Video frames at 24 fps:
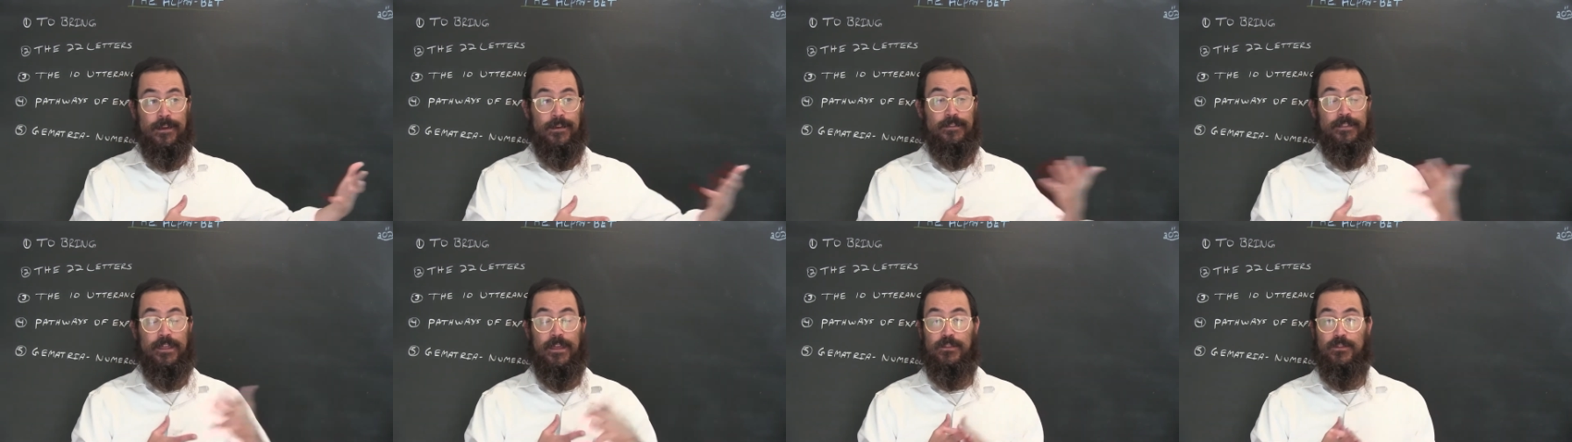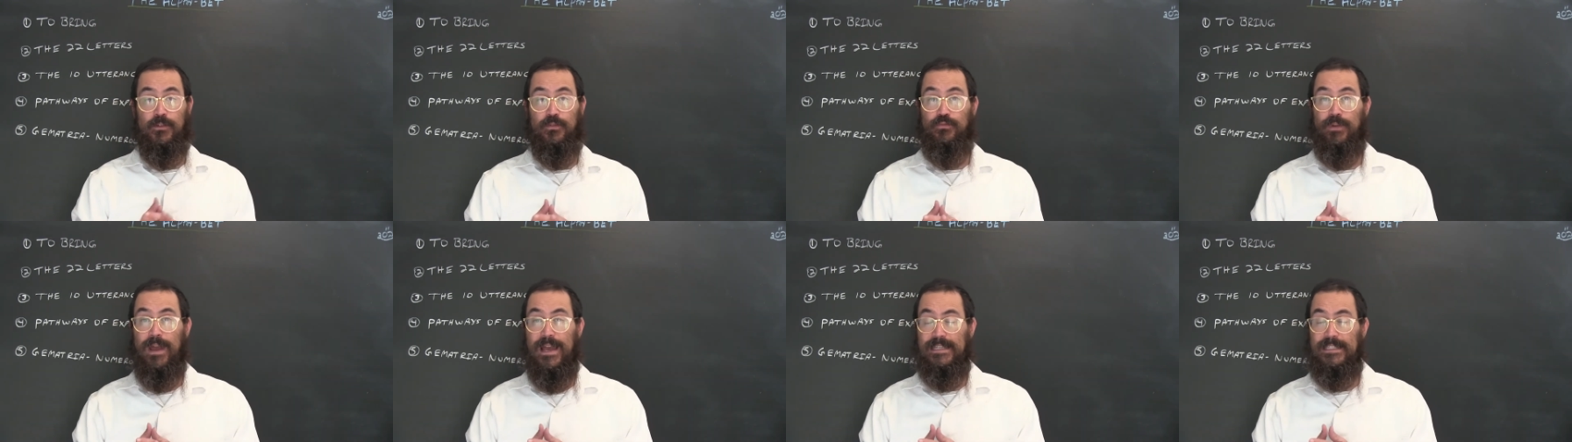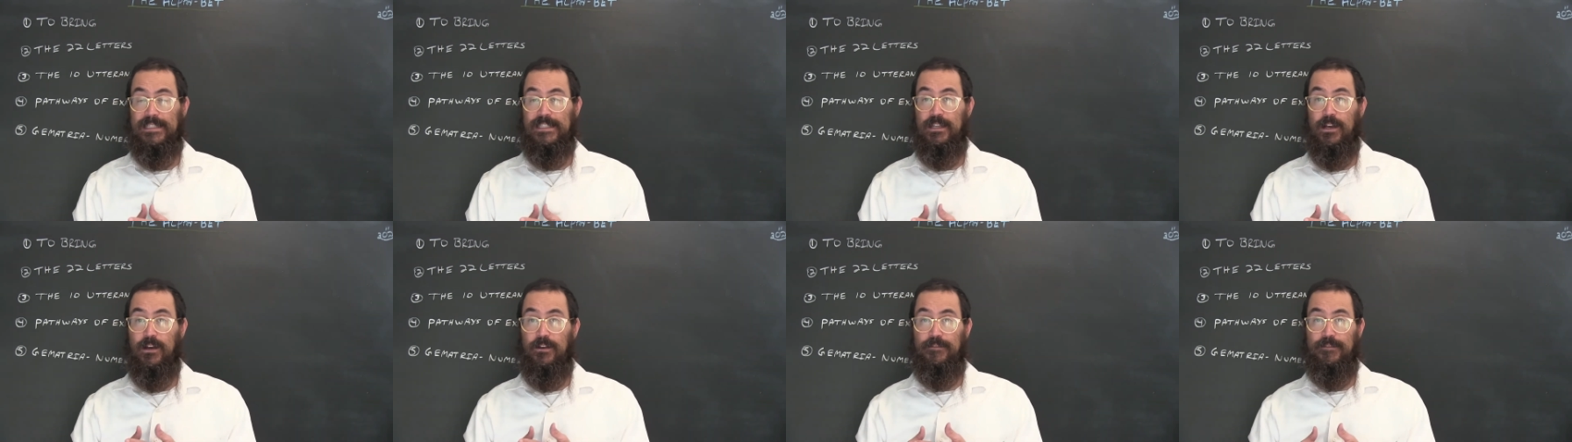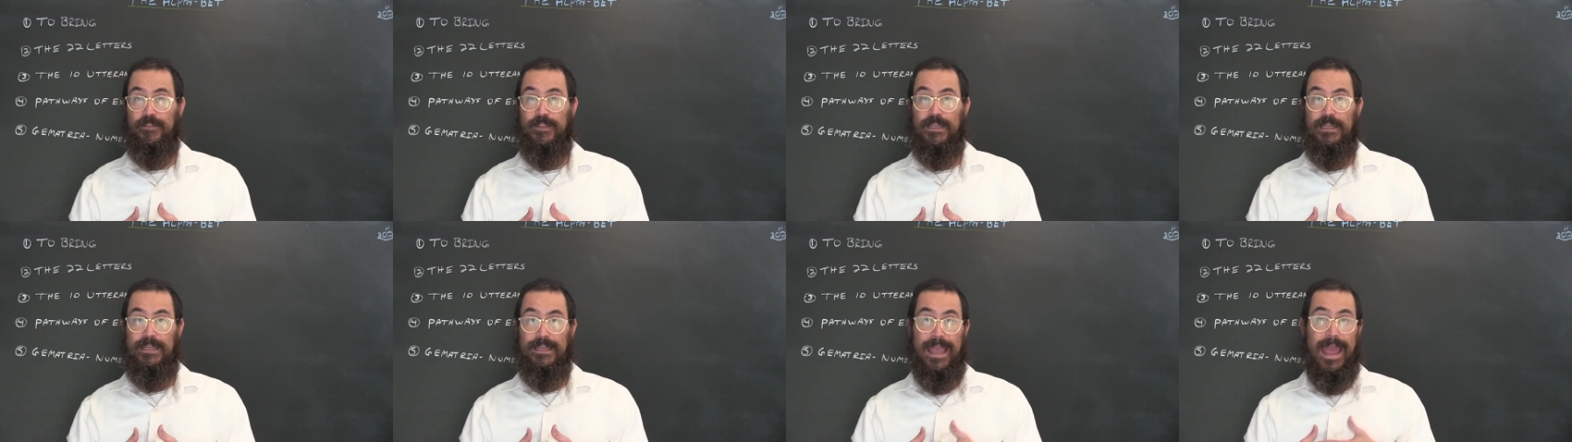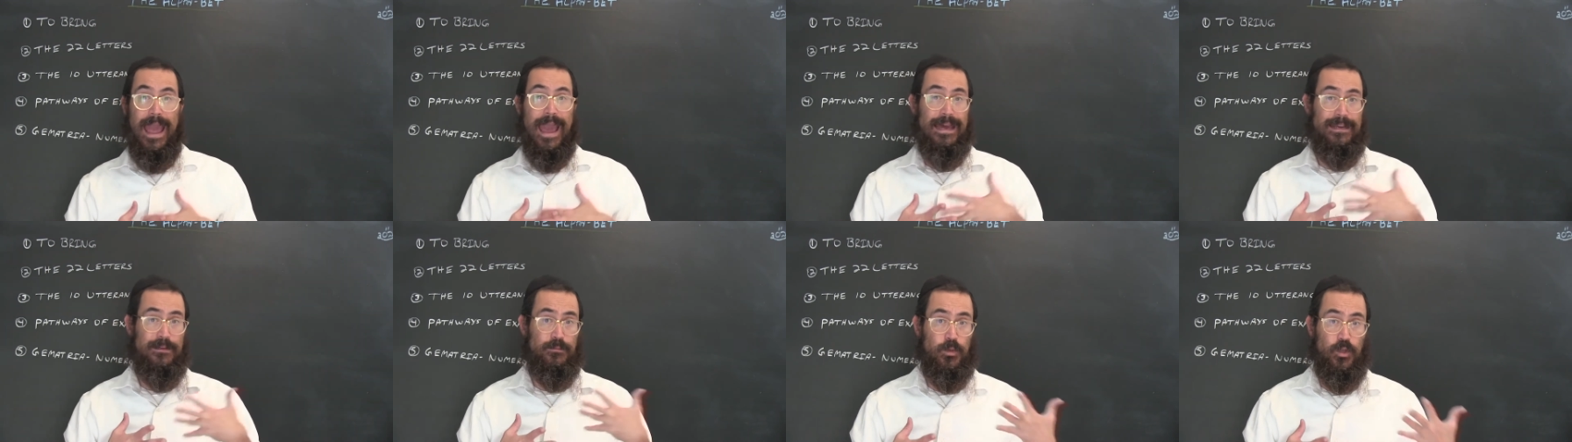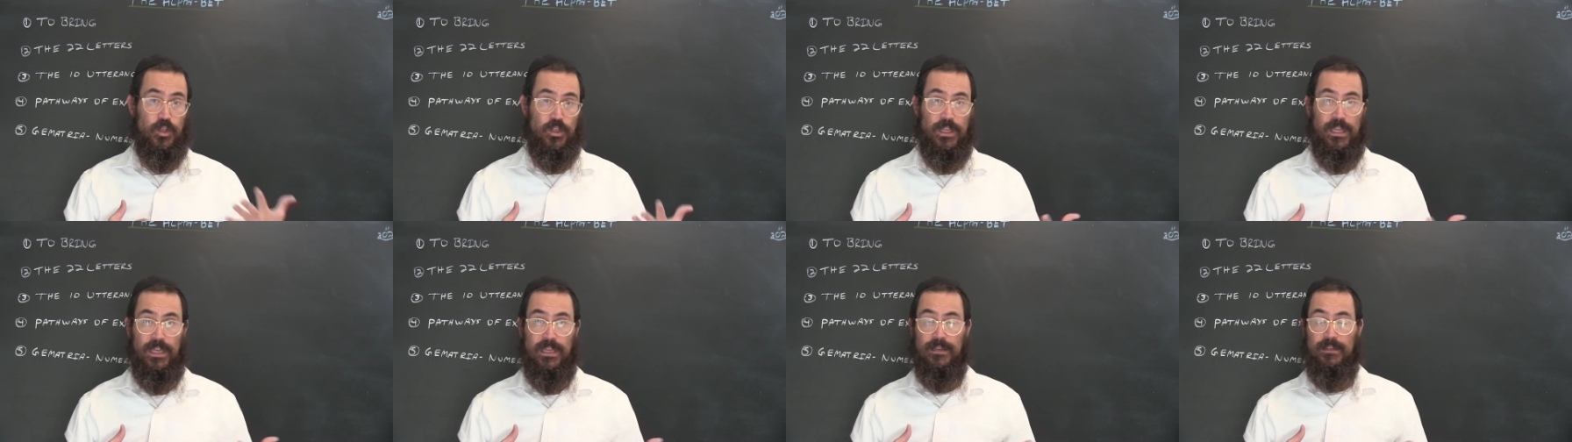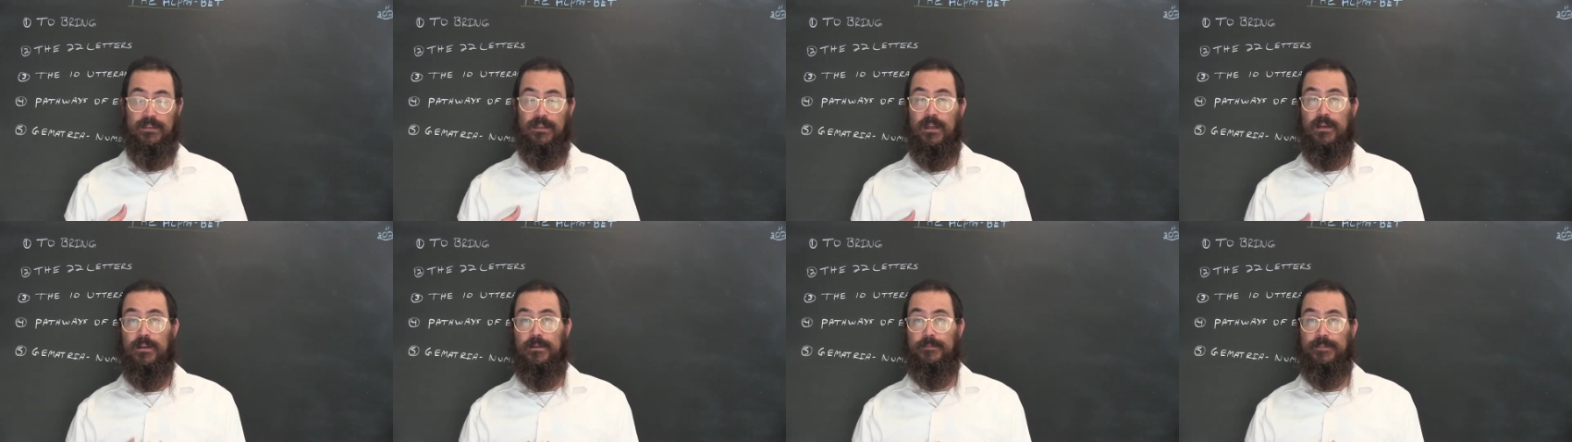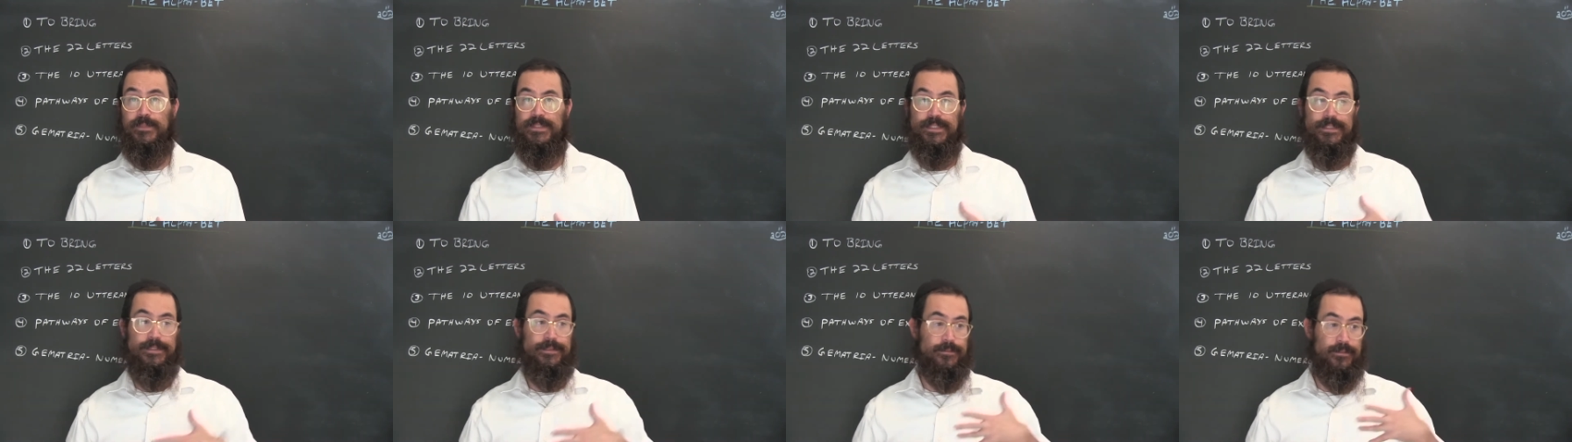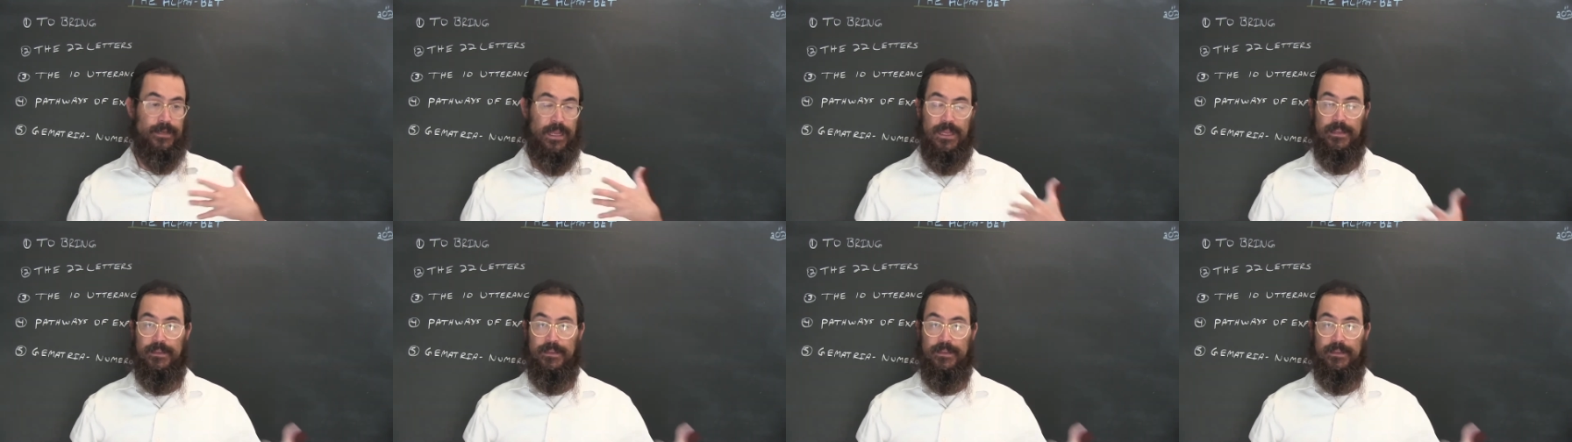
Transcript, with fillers: than the rest of the animal kingdoms and,